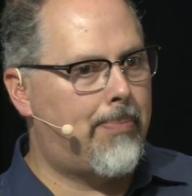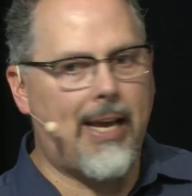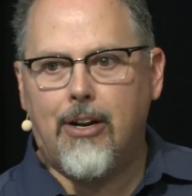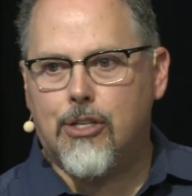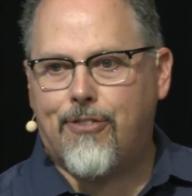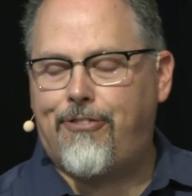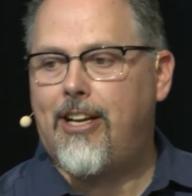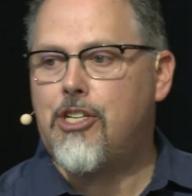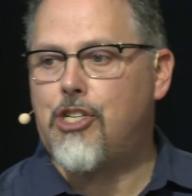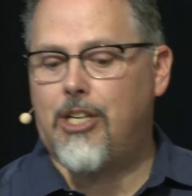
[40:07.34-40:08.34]
Peter's
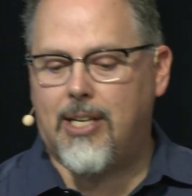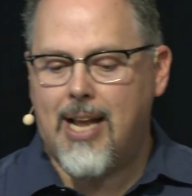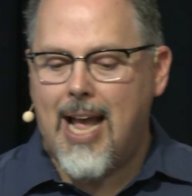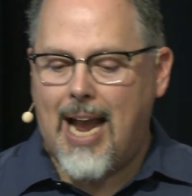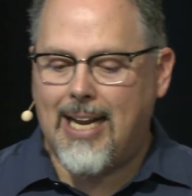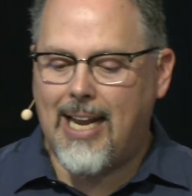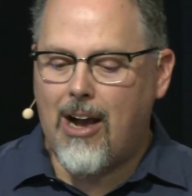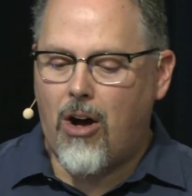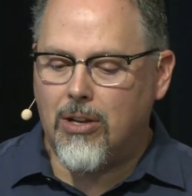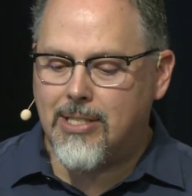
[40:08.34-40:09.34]
fishing and he
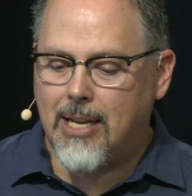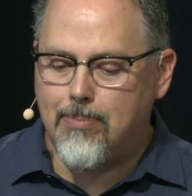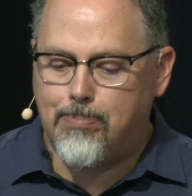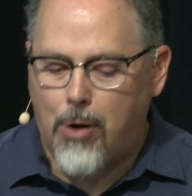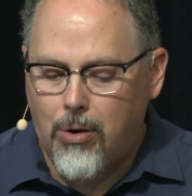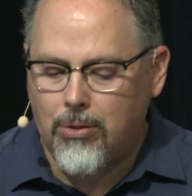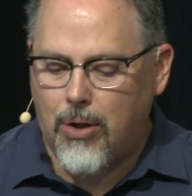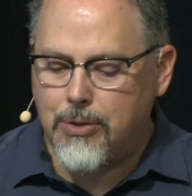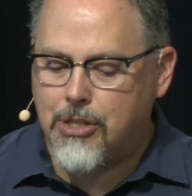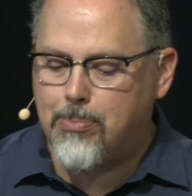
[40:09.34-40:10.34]
hauls in
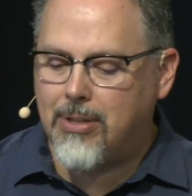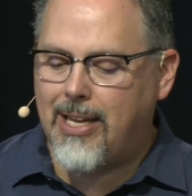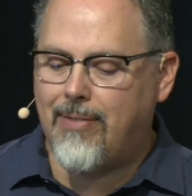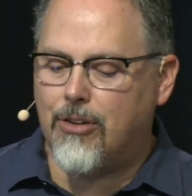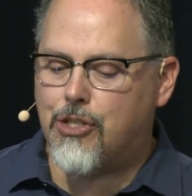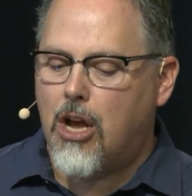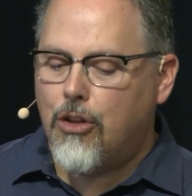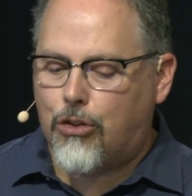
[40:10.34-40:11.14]
boatloads of believers.